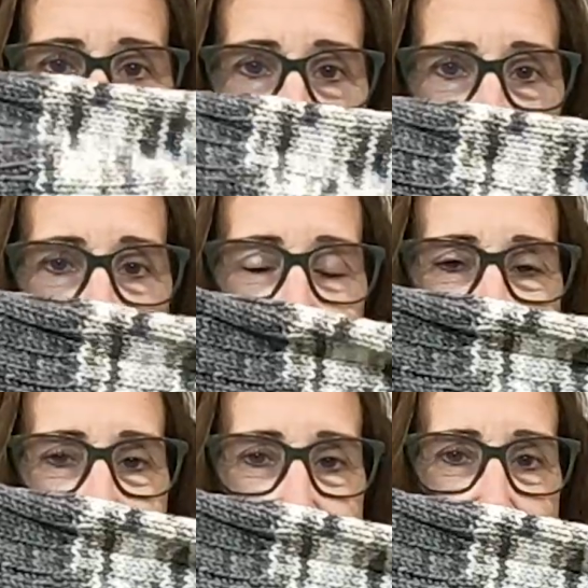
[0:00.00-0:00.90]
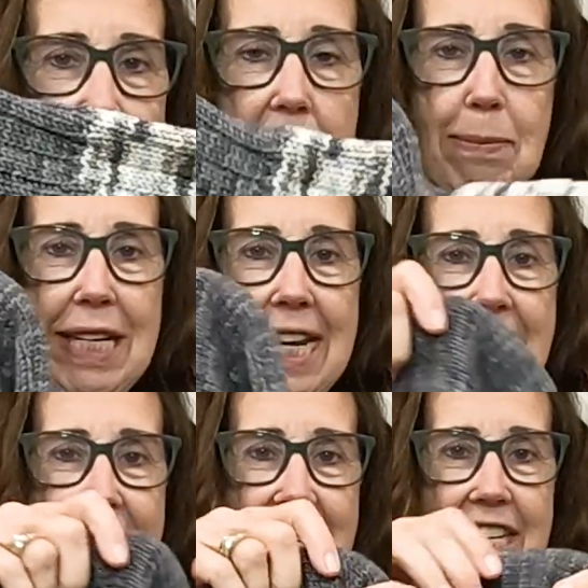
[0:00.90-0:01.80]
increases at the
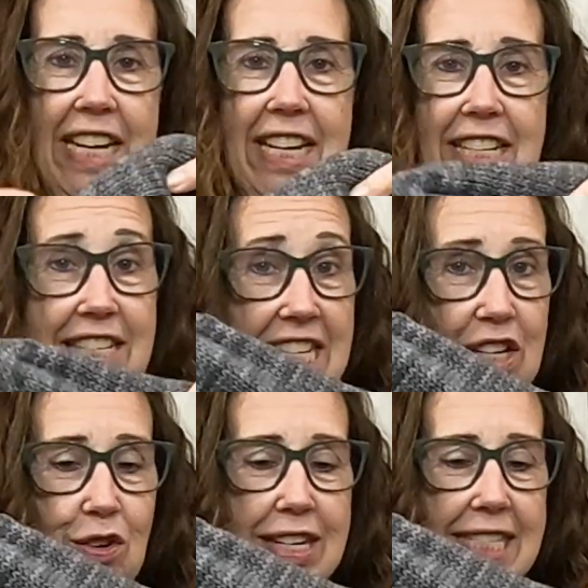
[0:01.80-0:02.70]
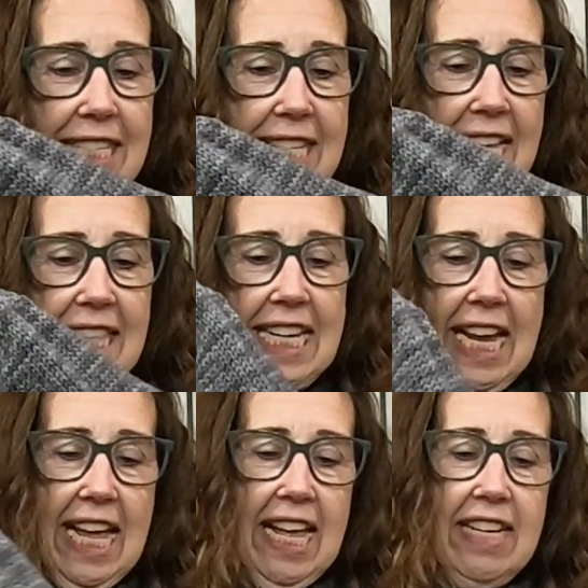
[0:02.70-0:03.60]
beginning, decreases at the
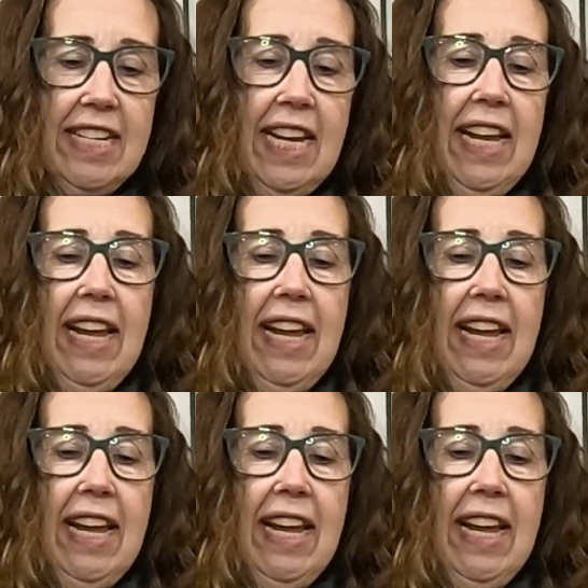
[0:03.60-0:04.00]
end,